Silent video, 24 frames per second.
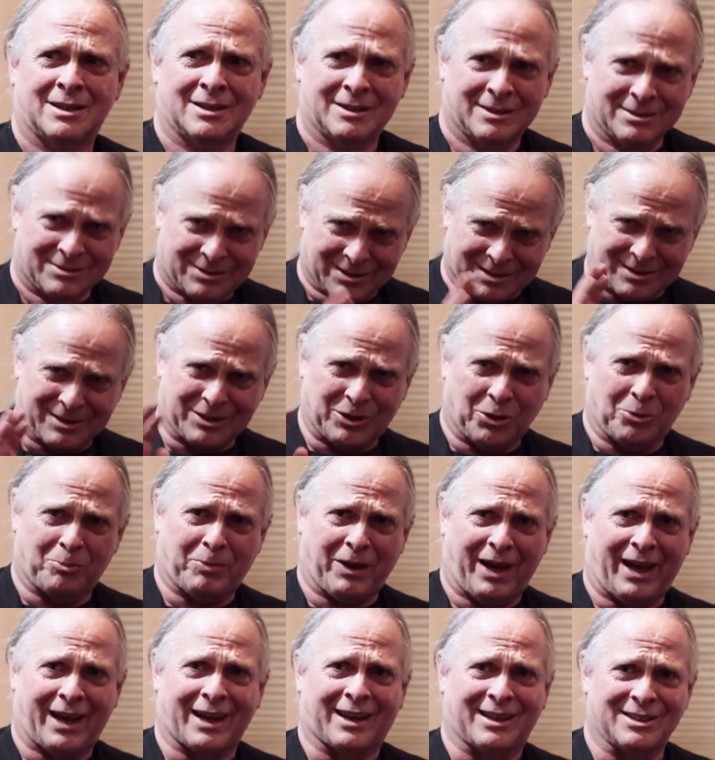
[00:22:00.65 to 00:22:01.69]
Just go
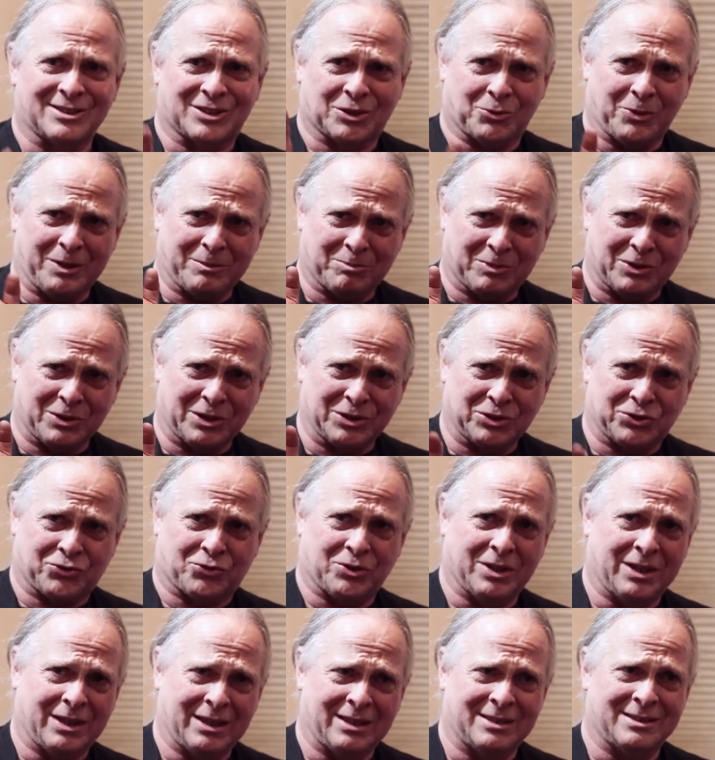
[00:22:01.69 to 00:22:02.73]
back and sweep the
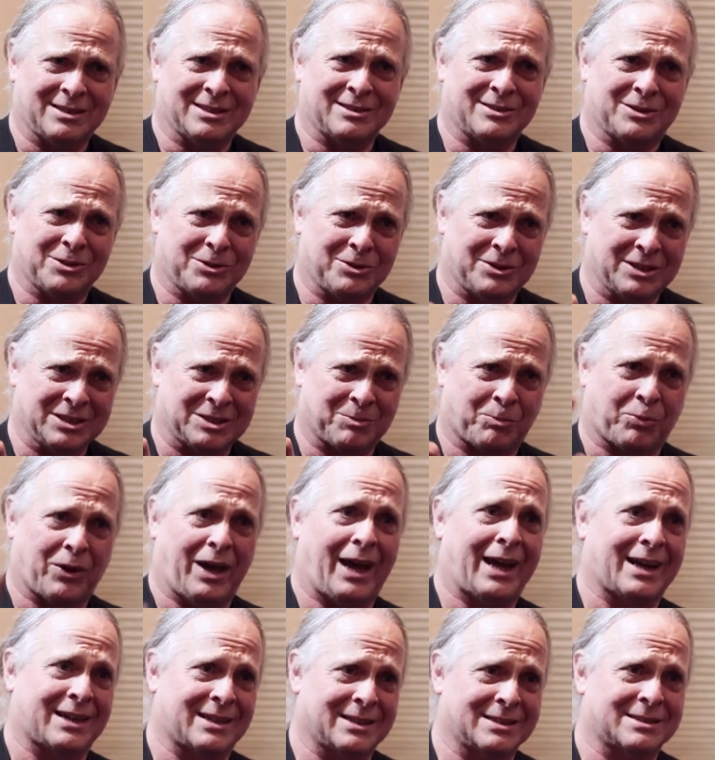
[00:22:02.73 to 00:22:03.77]
latrines and do this
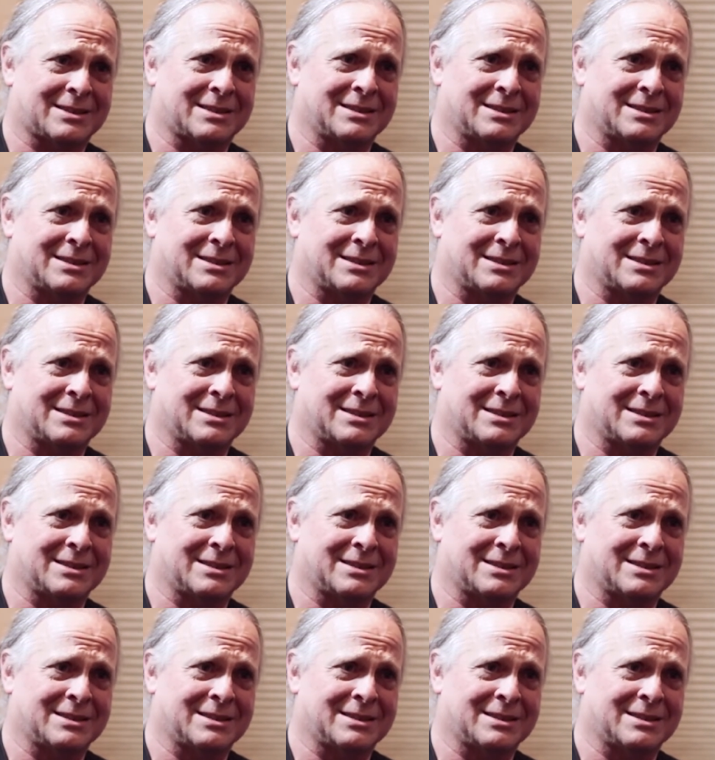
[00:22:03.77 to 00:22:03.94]
practice,